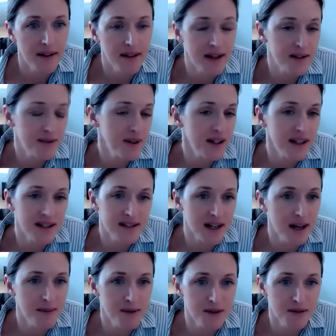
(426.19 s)
that's really a
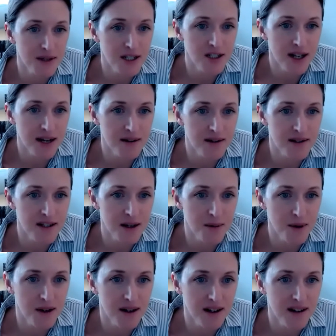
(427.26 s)
time to reach out to
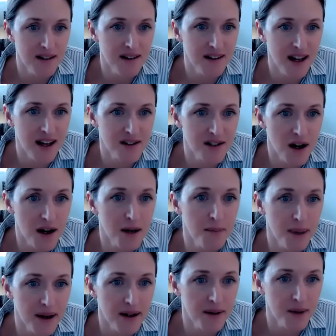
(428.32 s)
someone and, and talk
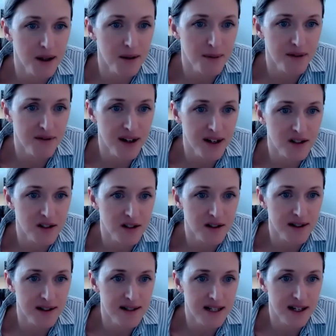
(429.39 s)
about it with a professional
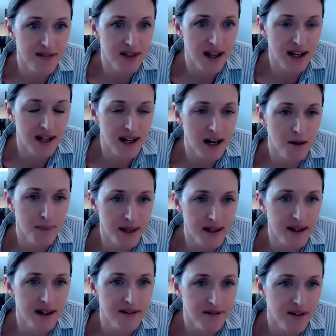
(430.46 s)
and see if they can help
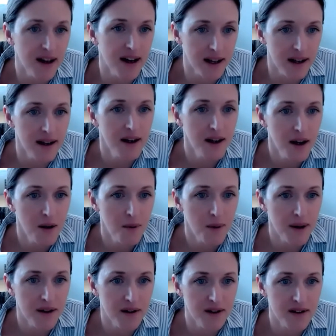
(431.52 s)
identify
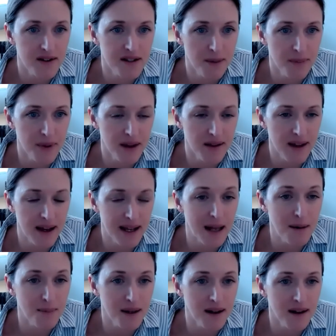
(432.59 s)
whether there's something that
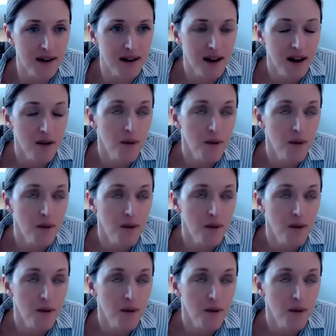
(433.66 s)
can be,